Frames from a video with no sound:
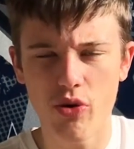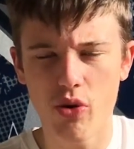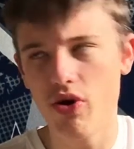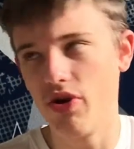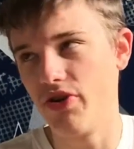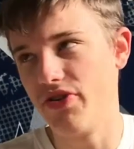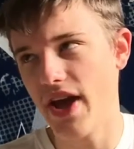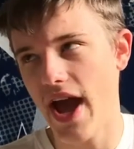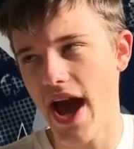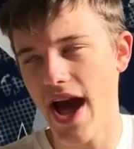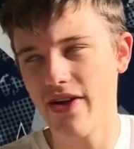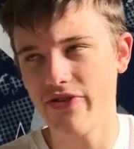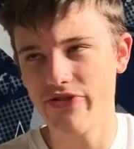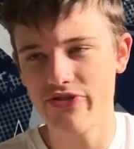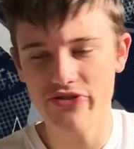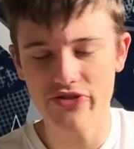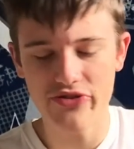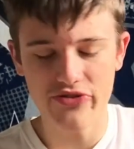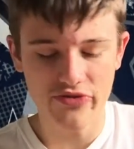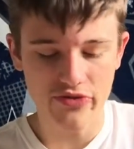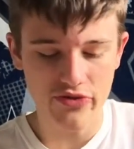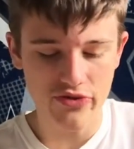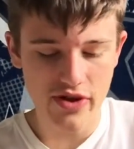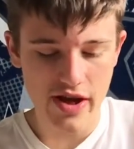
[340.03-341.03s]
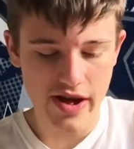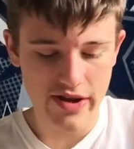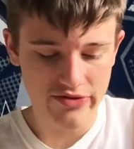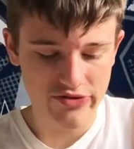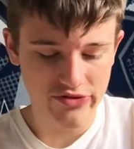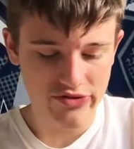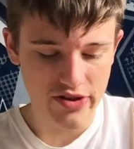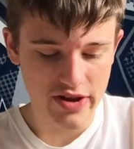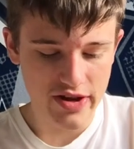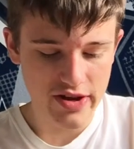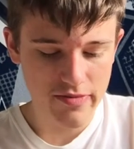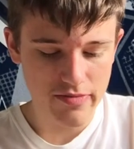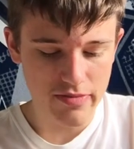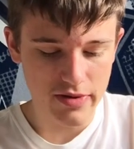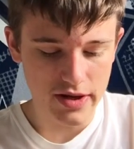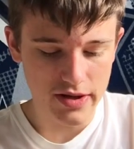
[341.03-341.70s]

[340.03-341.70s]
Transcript: or Dallas's for that sake,